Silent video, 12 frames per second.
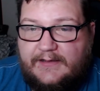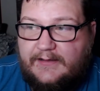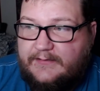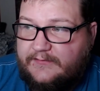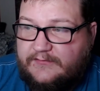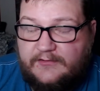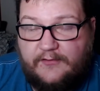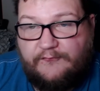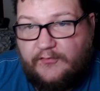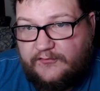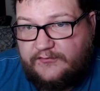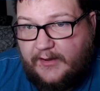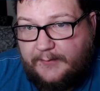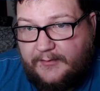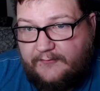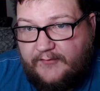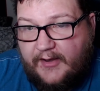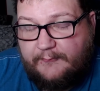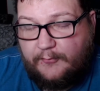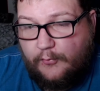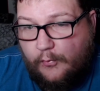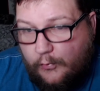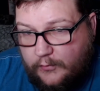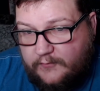Uh, this is the first time I've ever
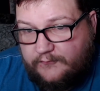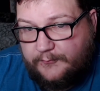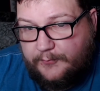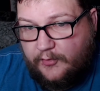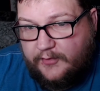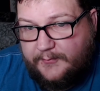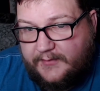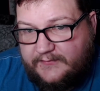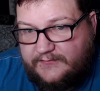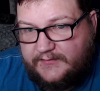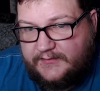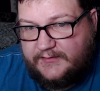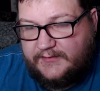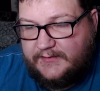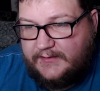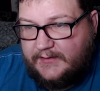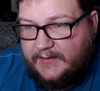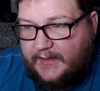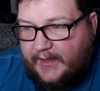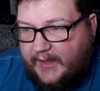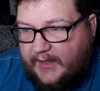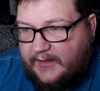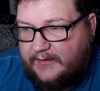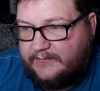ordered from Pokemon Center,
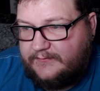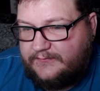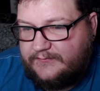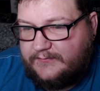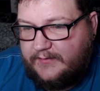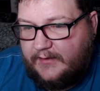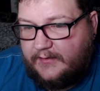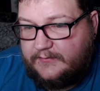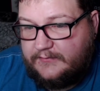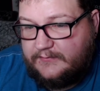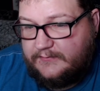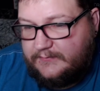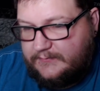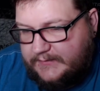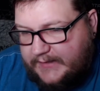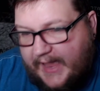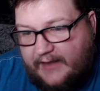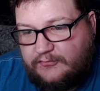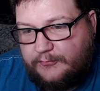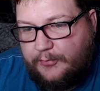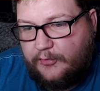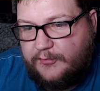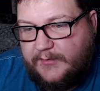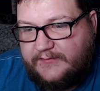and uh, the actual
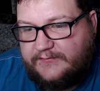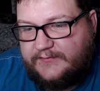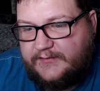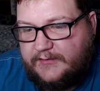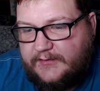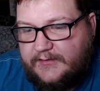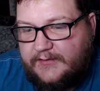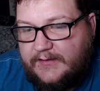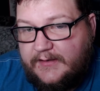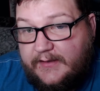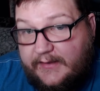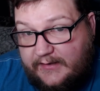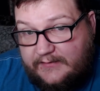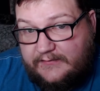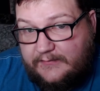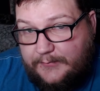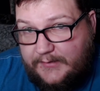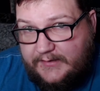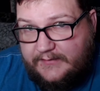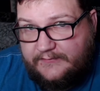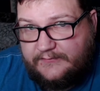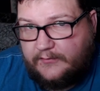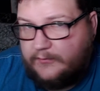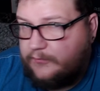Pokemon Center
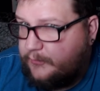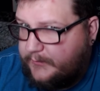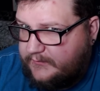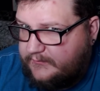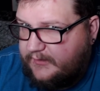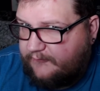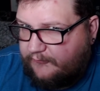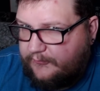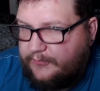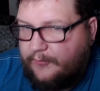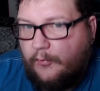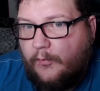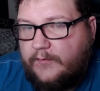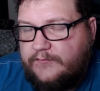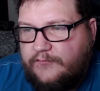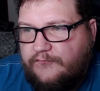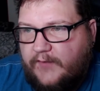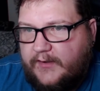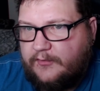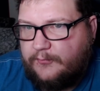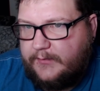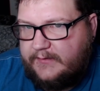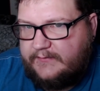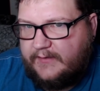ETBs are a little bit different than the ones you find at
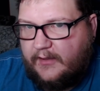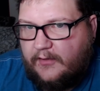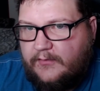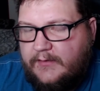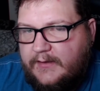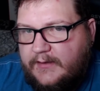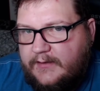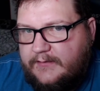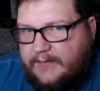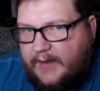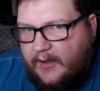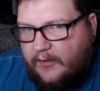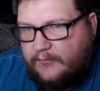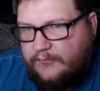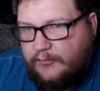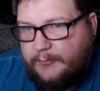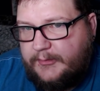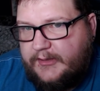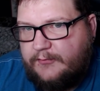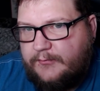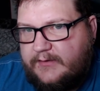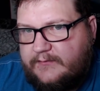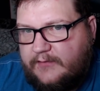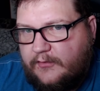retail. Now, normally at
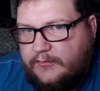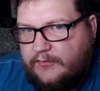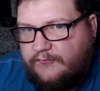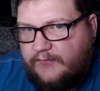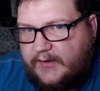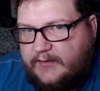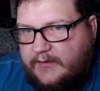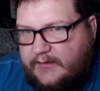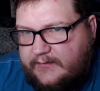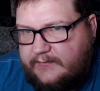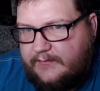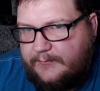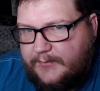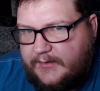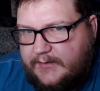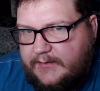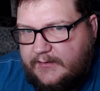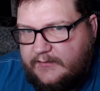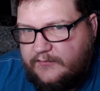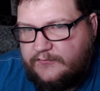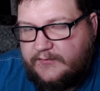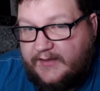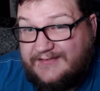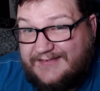retail, you find an ETB. It
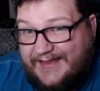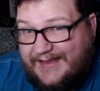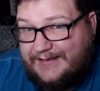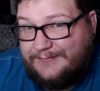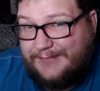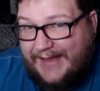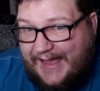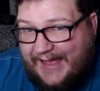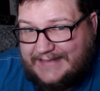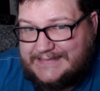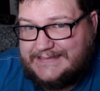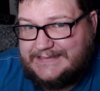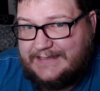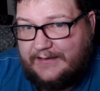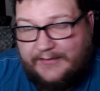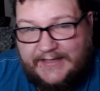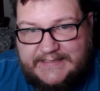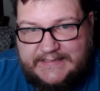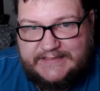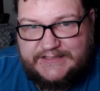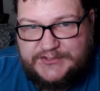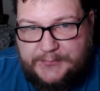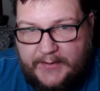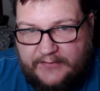usually has eight packs, unless it's
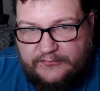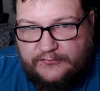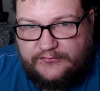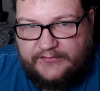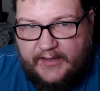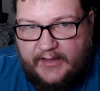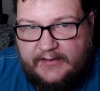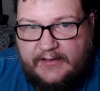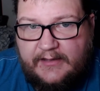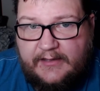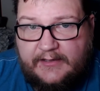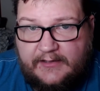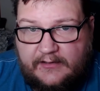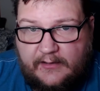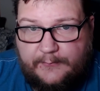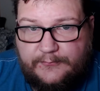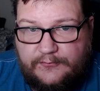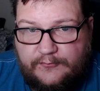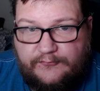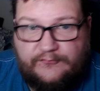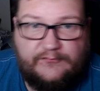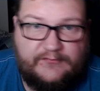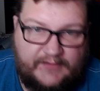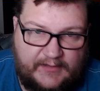a special set and it comes
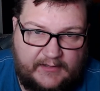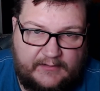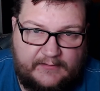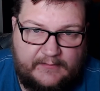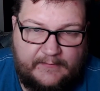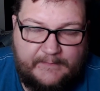with 10.